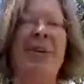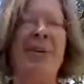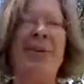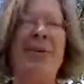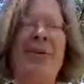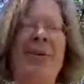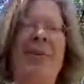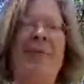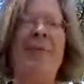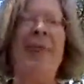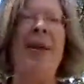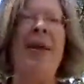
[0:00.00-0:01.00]
go through
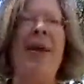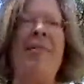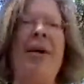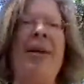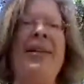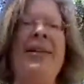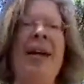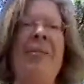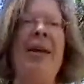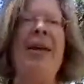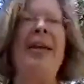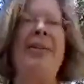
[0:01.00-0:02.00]
them. By the
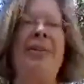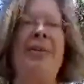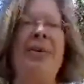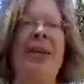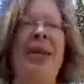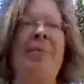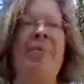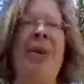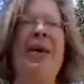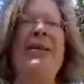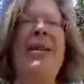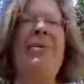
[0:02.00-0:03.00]
time I get through 10
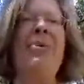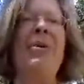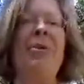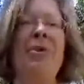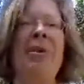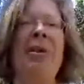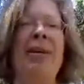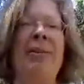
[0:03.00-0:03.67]
breaths, I'm usually